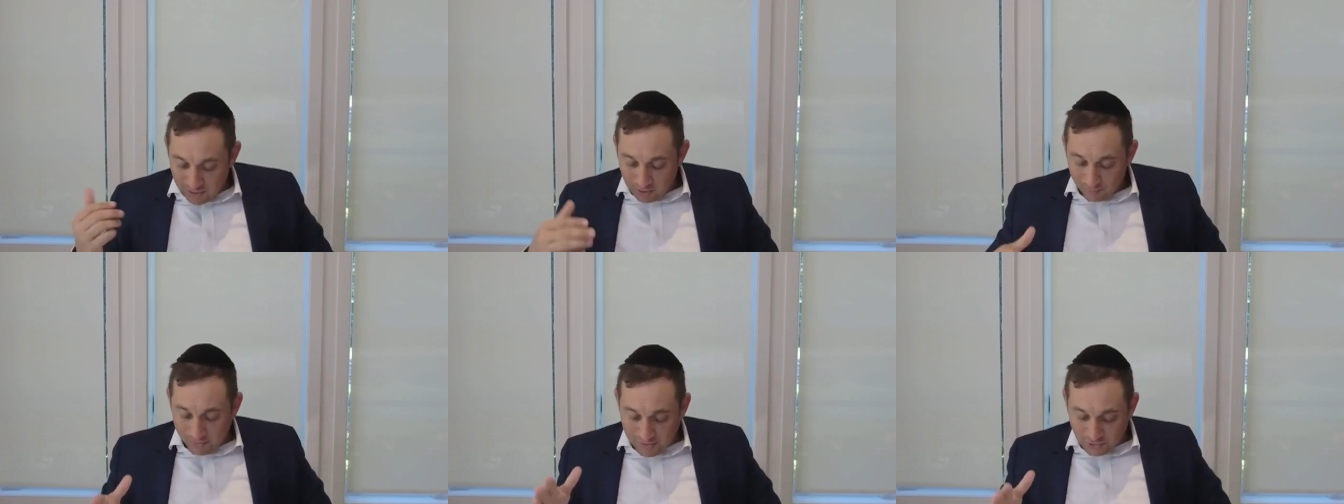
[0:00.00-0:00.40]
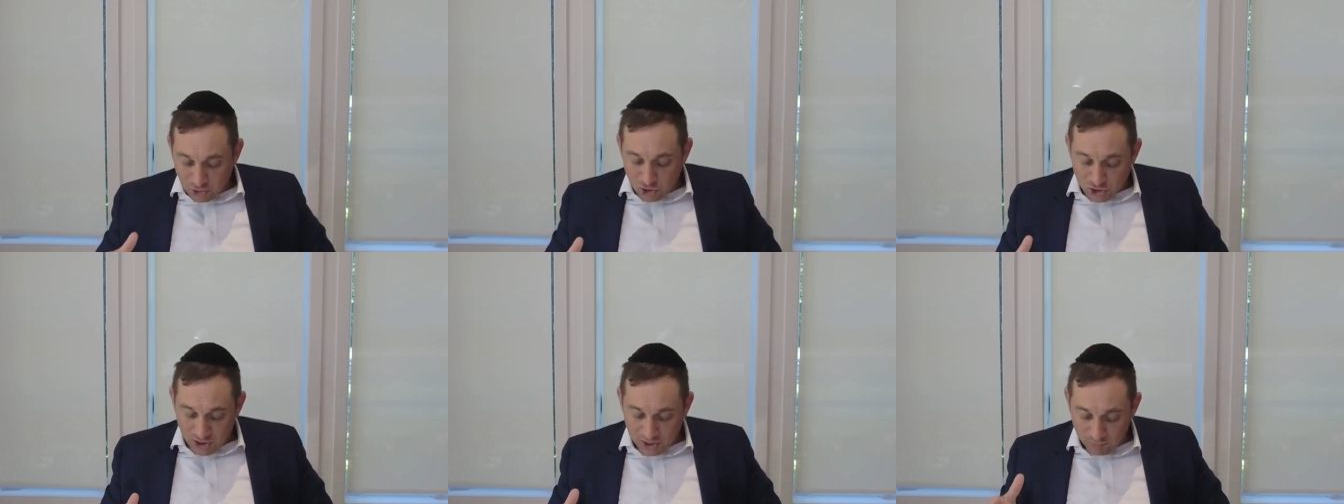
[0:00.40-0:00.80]
And Bezer
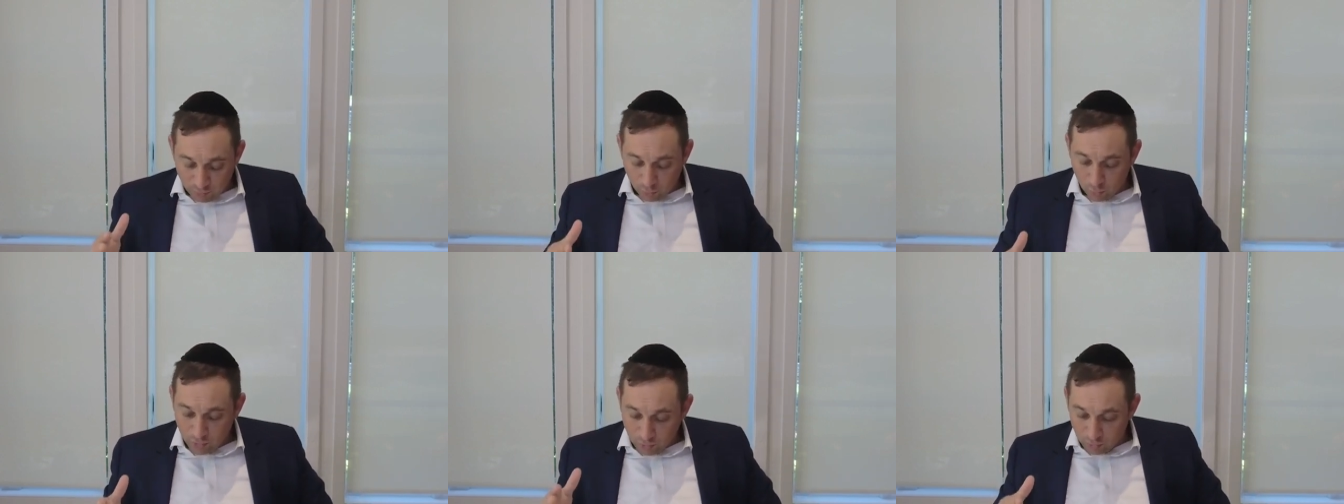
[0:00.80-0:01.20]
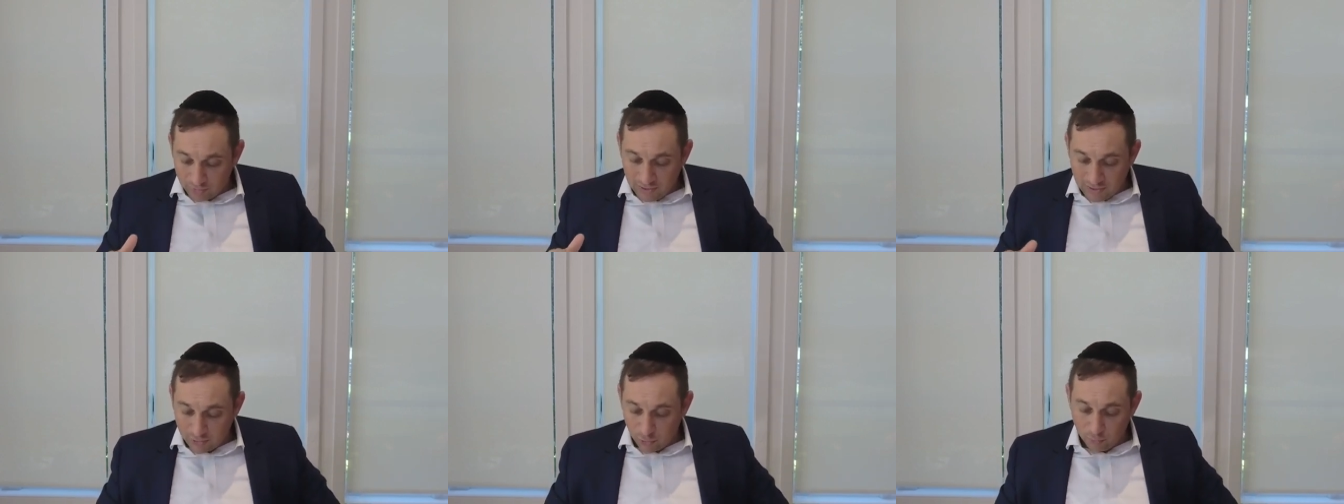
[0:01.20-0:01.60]
Hashem, we will
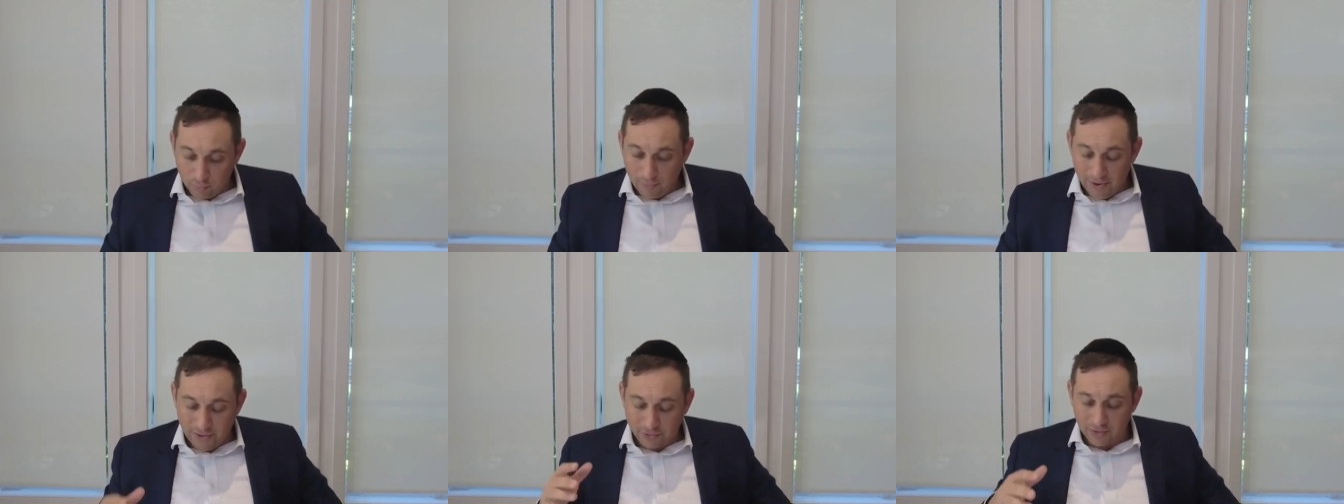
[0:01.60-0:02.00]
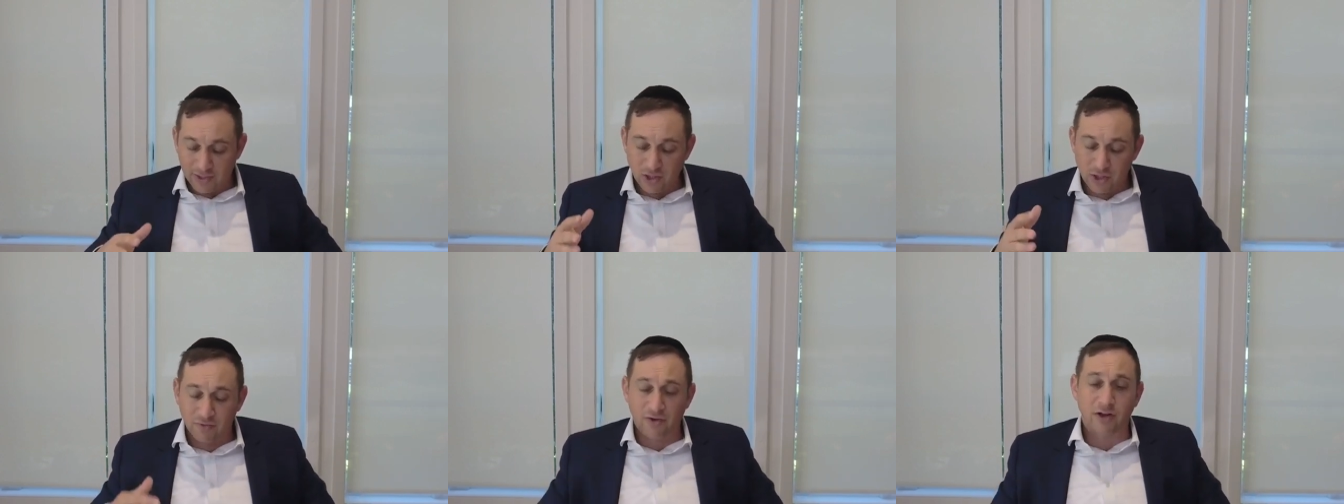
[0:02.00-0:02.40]
get a little bit back to the
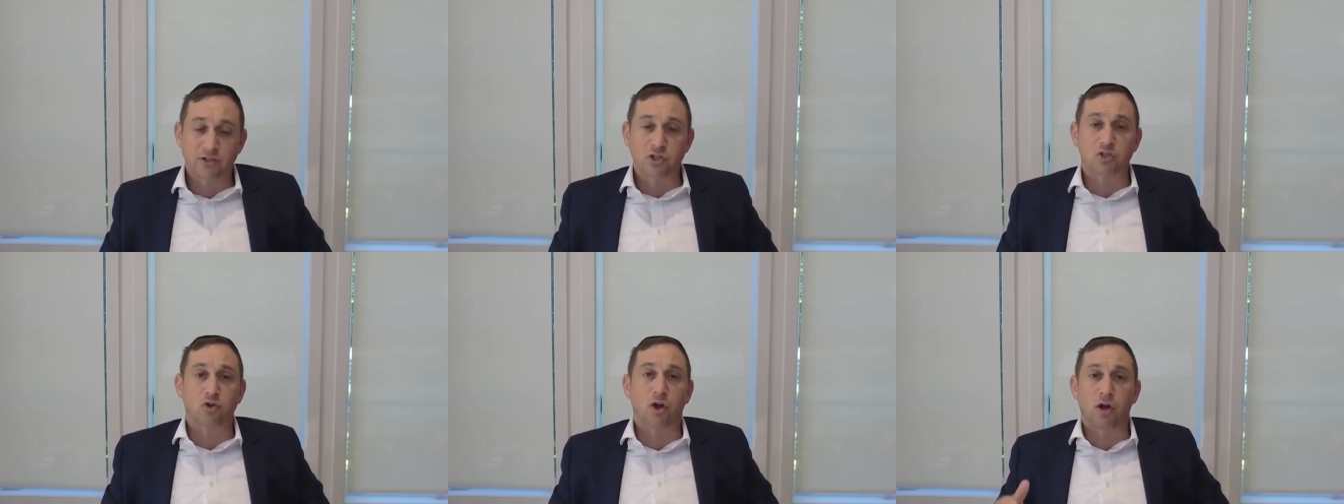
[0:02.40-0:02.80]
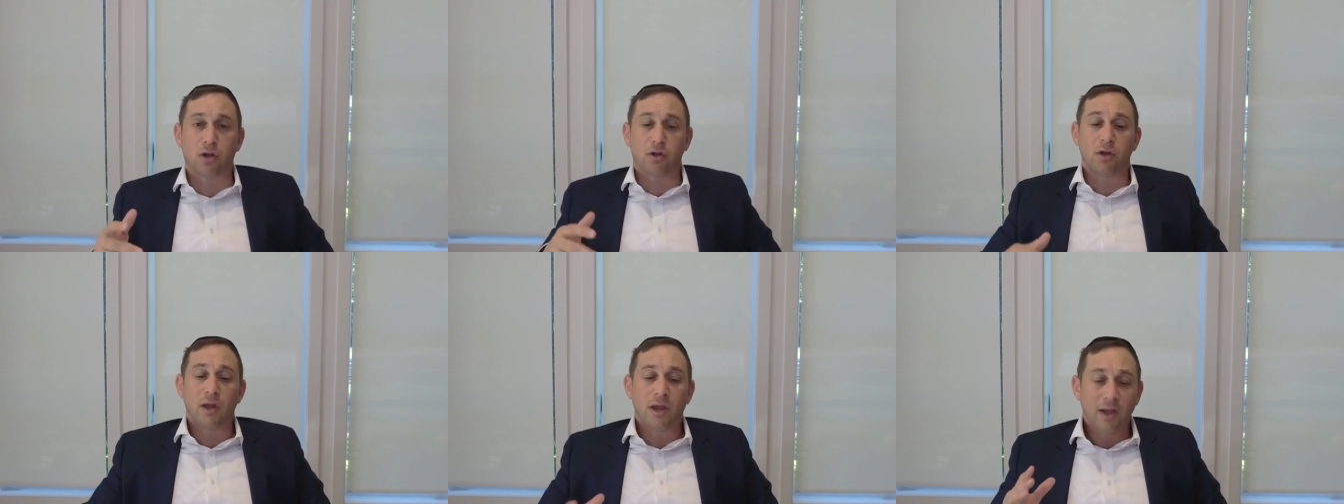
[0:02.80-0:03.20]
Union of Eretz
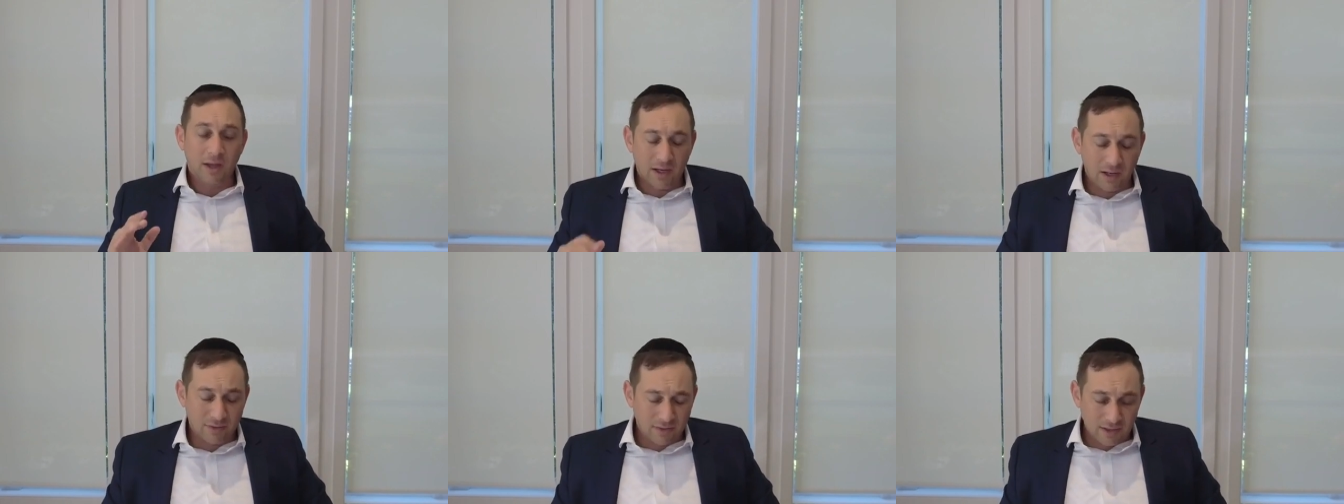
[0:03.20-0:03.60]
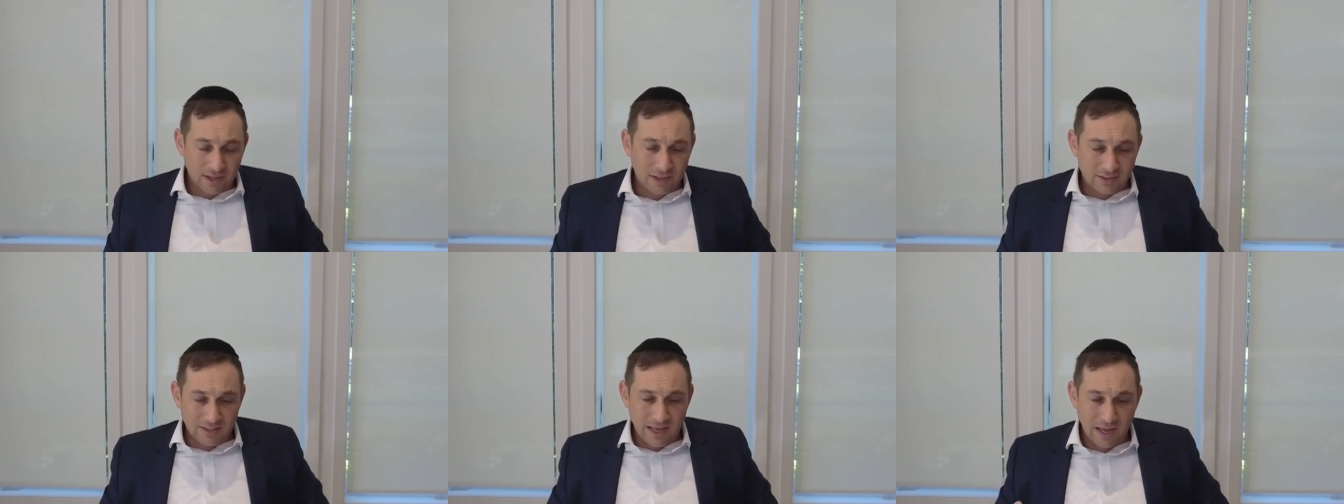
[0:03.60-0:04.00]
Yisrael in the
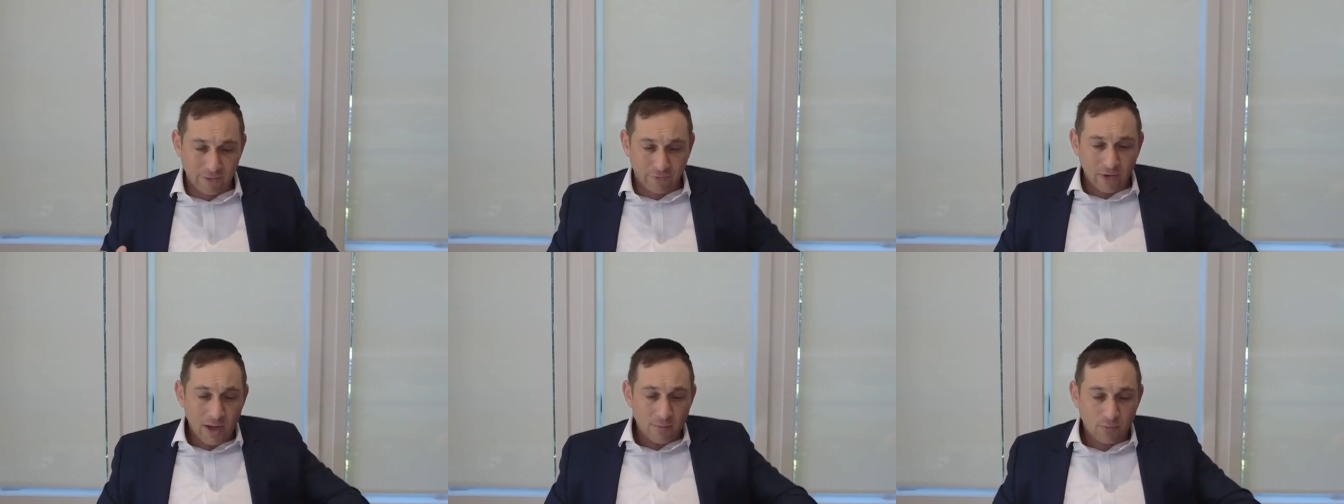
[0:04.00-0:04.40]
next daf.